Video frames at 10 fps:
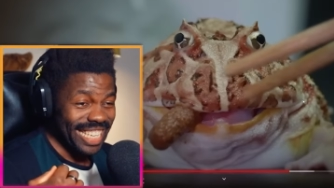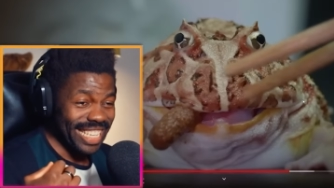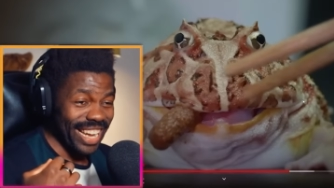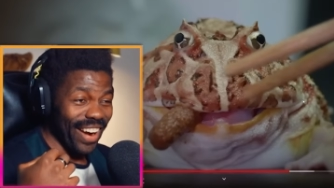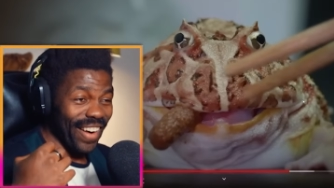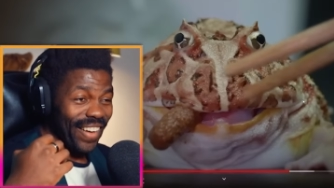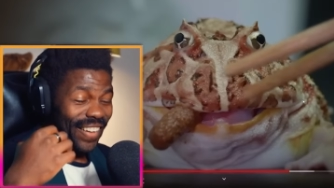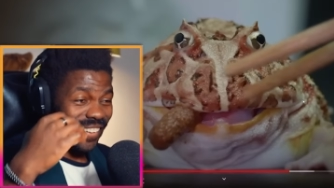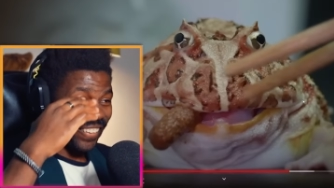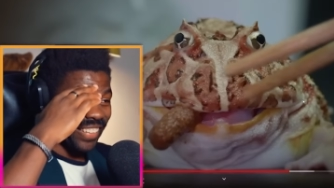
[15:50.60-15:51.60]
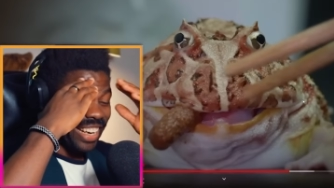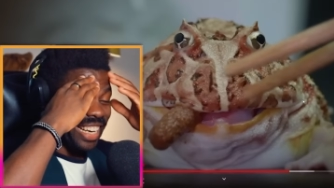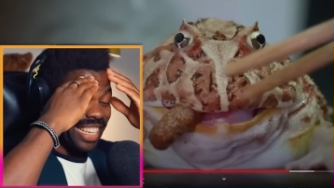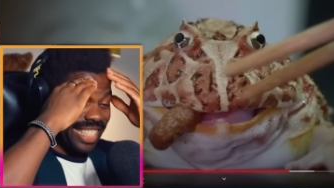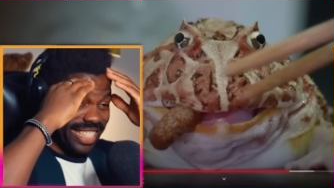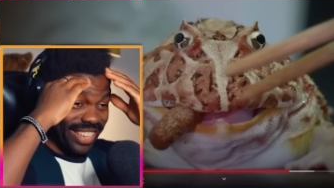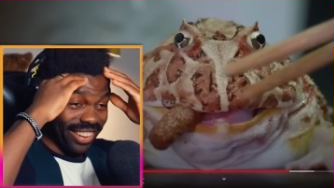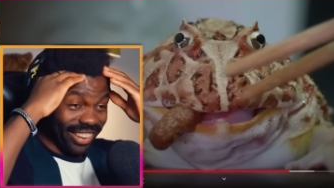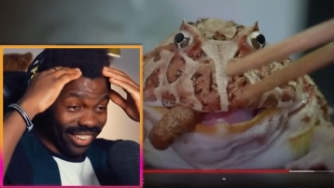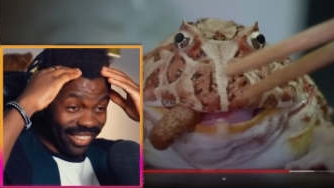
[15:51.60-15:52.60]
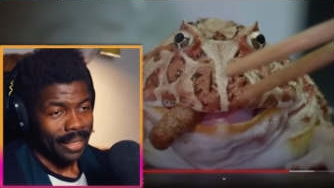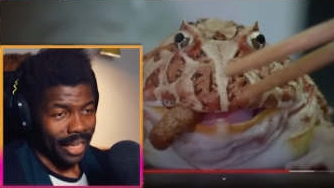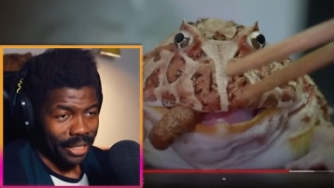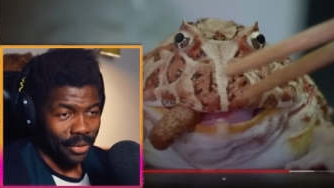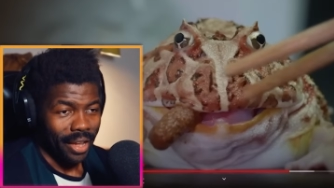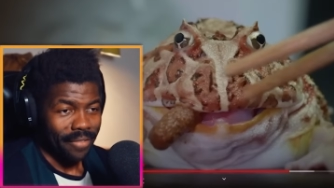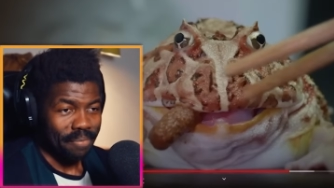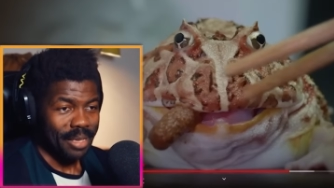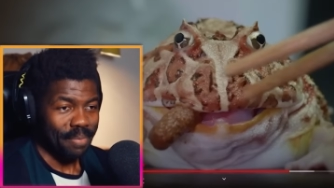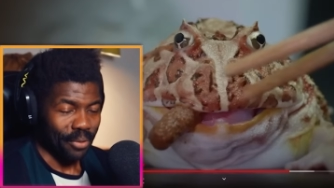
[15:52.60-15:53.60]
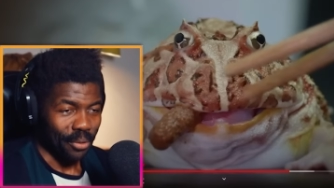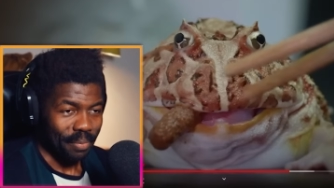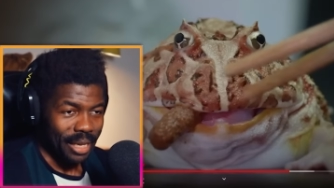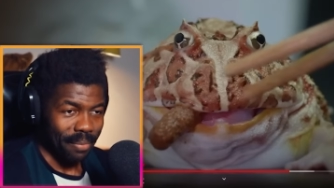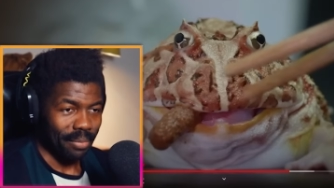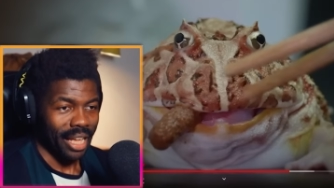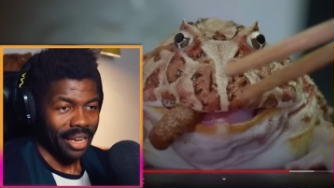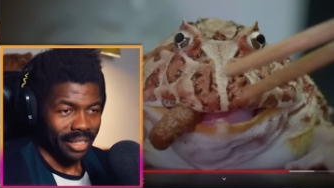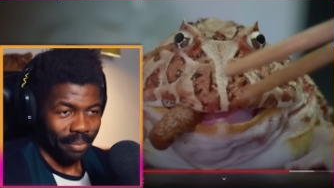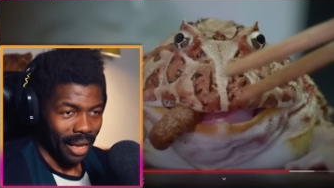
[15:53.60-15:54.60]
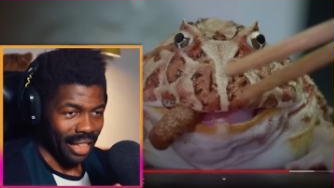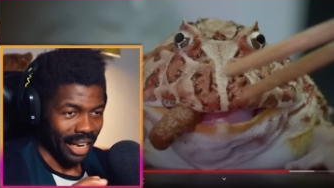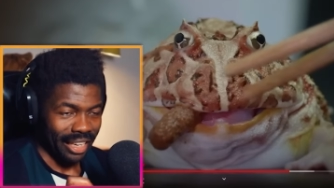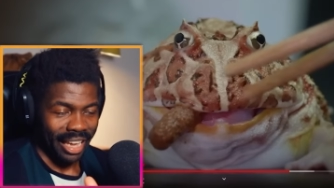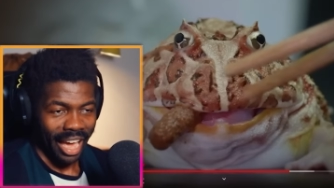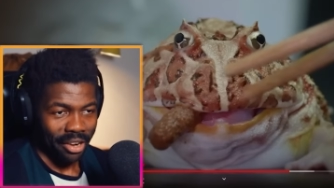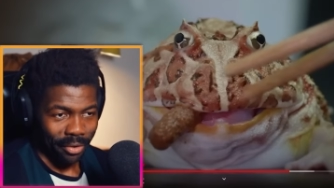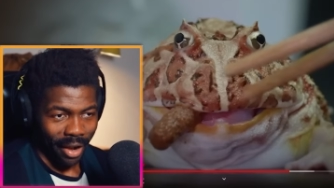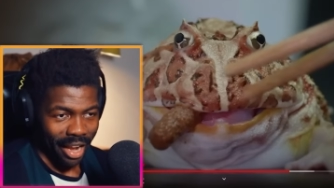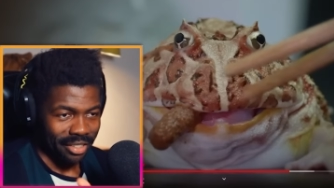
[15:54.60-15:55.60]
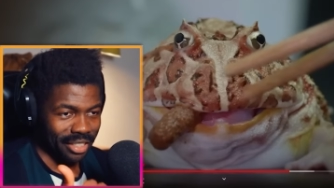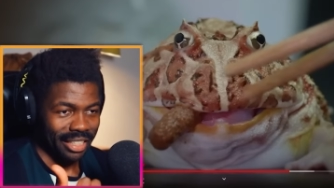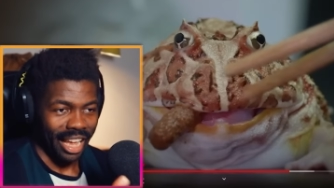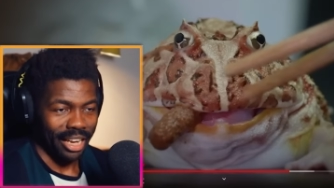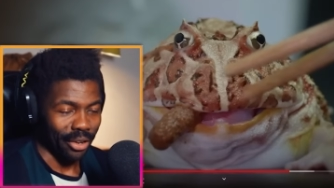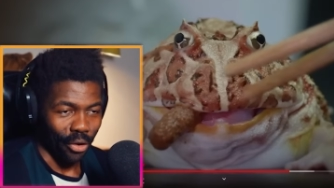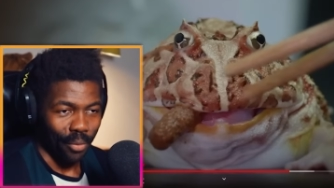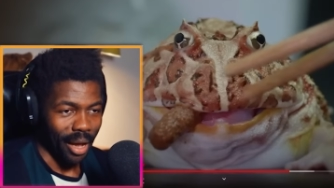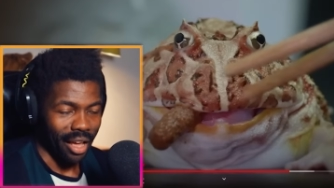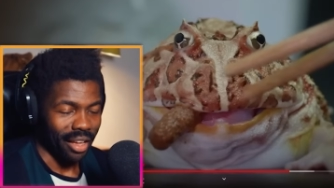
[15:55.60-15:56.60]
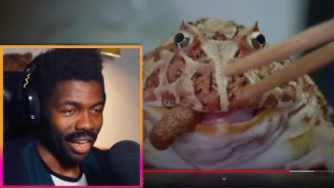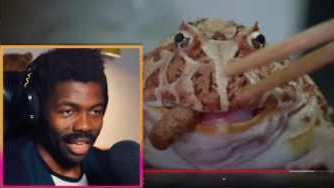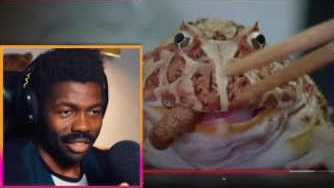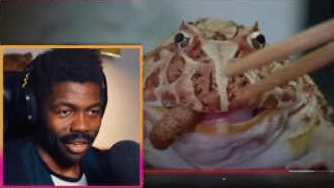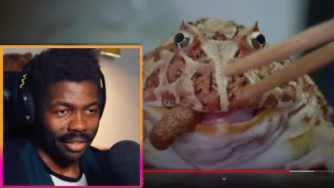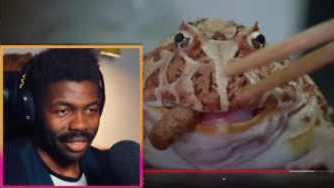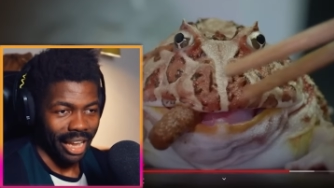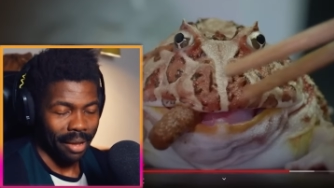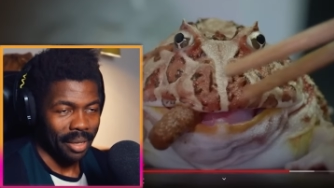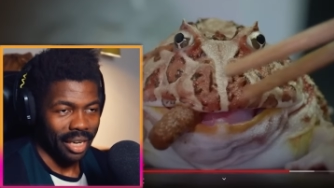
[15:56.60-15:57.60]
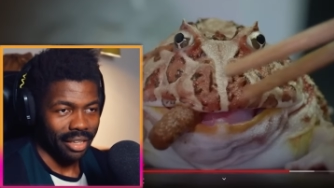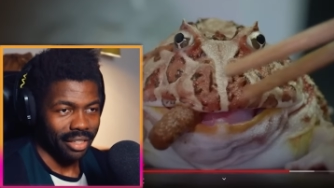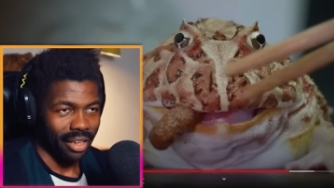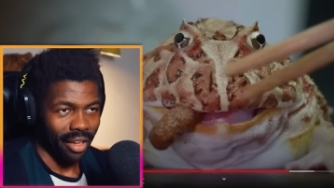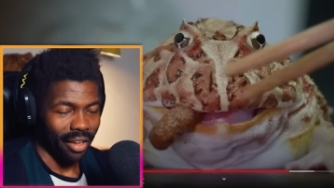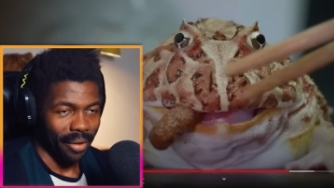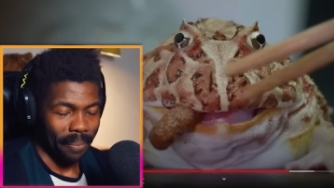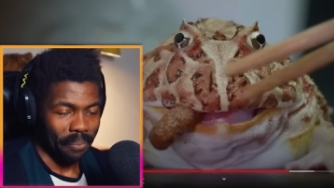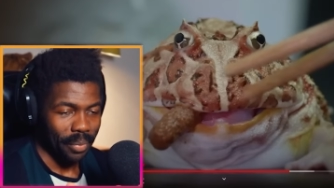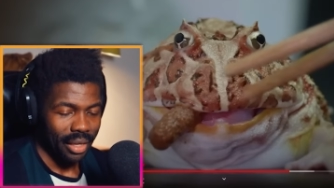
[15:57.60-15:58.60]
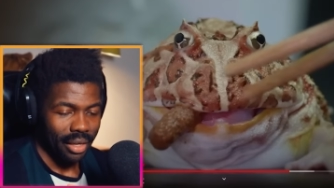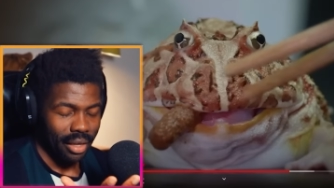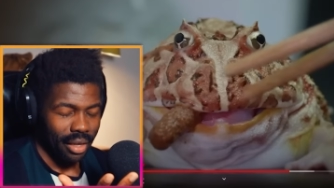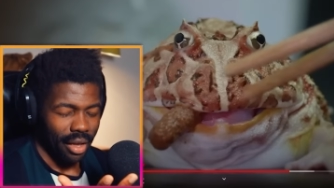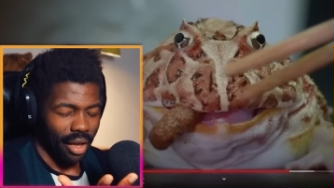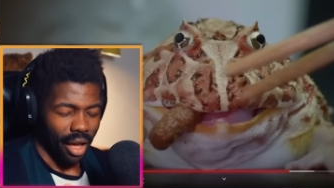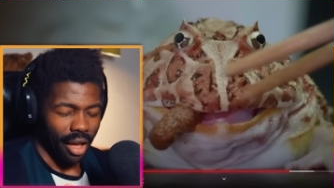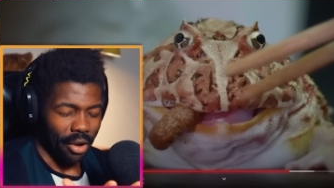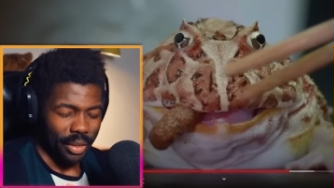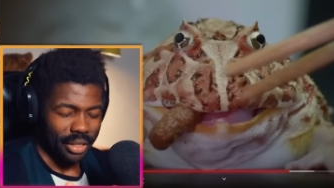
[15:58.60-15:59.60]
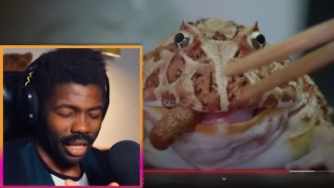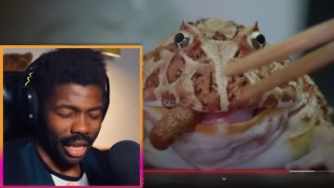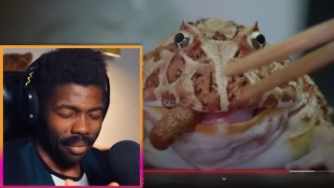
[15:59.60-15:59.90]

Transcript: Yo! Like you have people being blinded by like cataracts, glaucoma, and uh, the diabetic. Um, uh, what's his name?